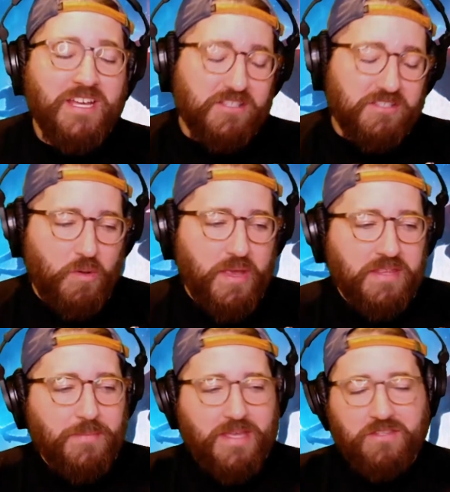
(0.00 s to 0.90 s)
So in
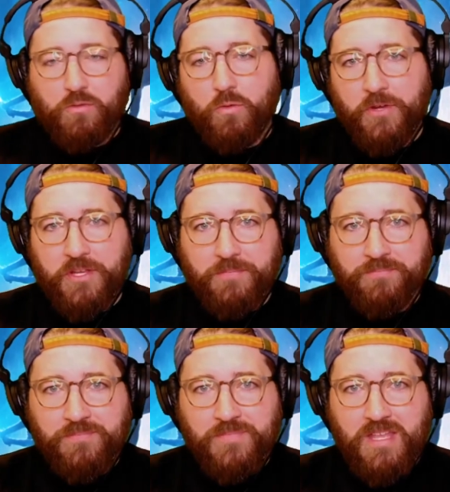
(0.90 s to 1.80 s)
The Mandalorian,
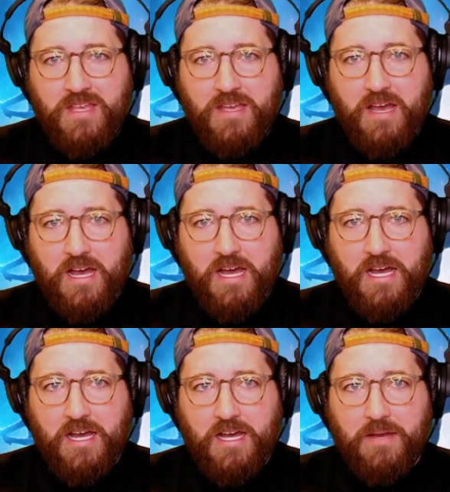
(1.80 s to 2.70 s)

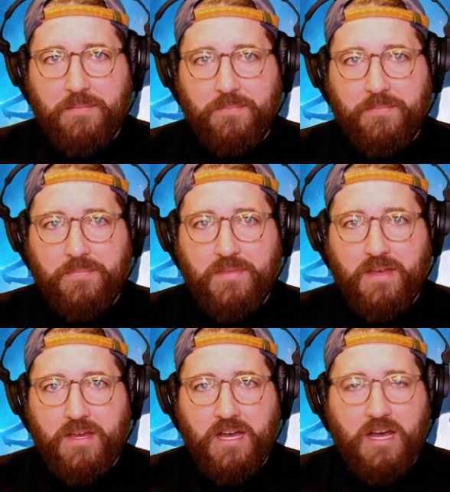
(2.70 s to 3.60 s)
man,
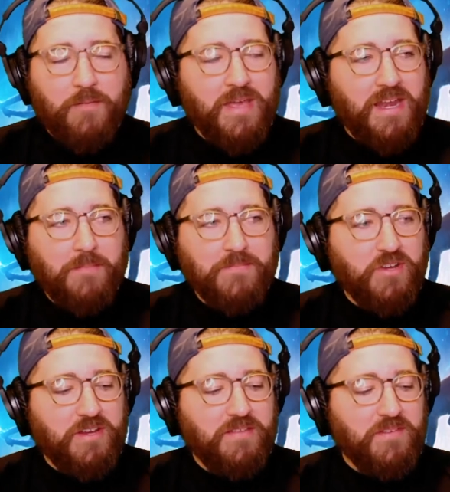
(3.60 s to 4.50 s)
I'm
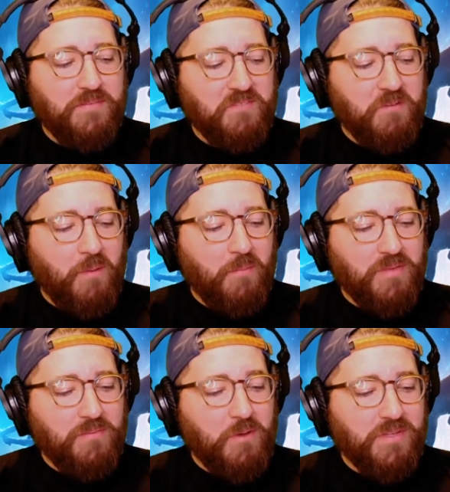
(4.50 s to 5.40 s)
trying to even remember the
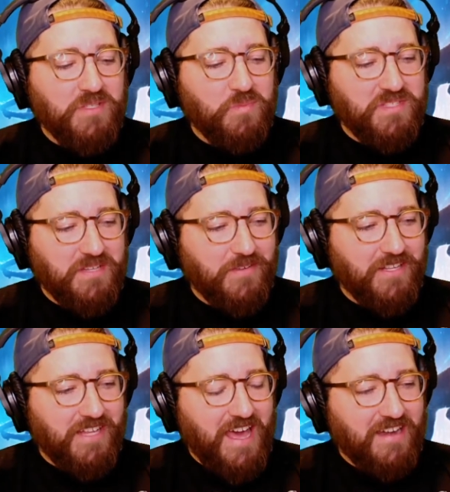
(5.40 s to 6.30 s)
moment
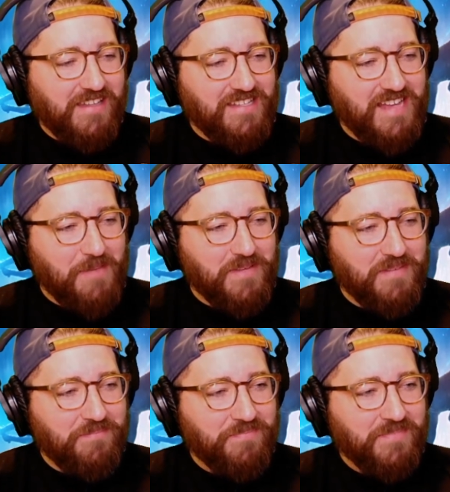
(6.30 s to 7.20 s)
specifically. How did this
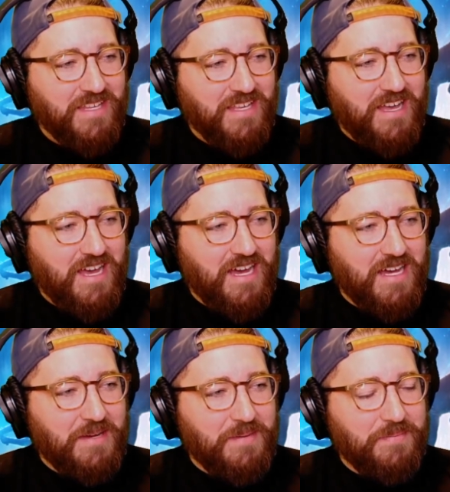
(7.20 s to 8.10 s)
happen?
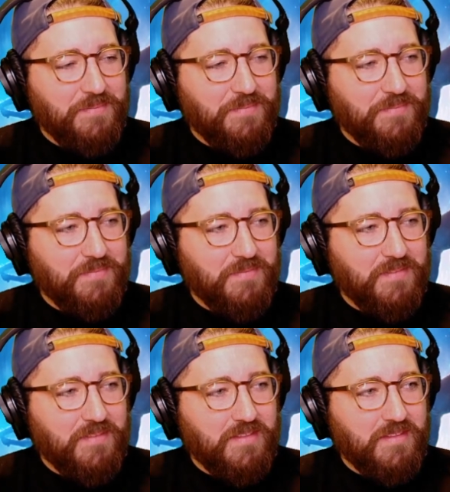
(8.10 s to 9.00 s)
Um,
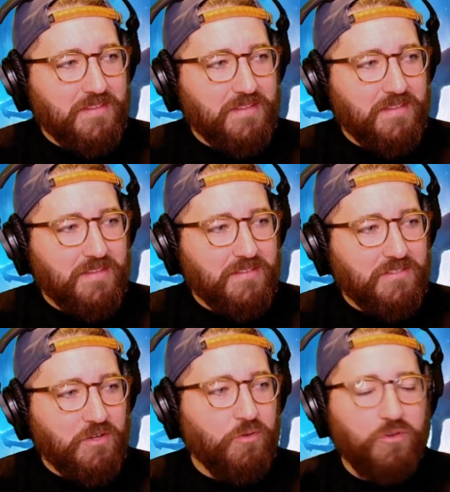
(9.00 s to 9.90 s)

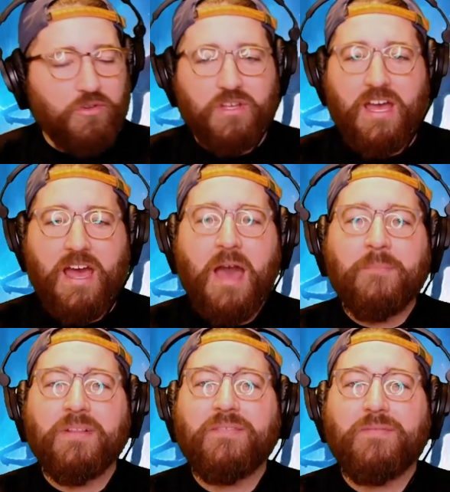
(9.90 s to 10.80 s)
so I
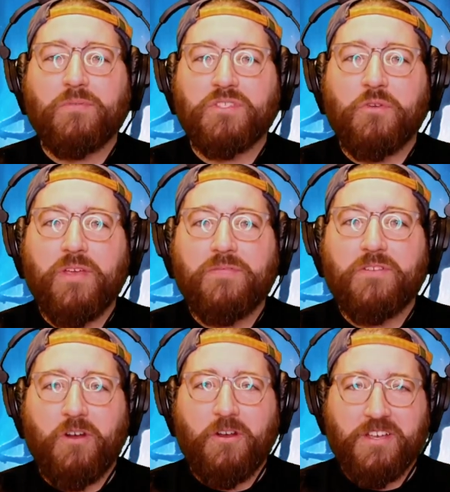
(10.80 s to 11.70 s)
believe it was Grief
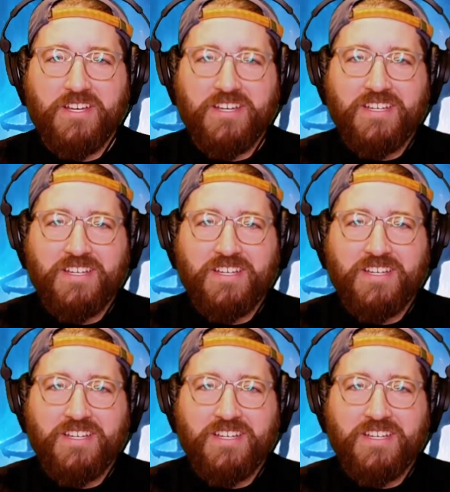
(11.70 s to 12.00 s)
Karga.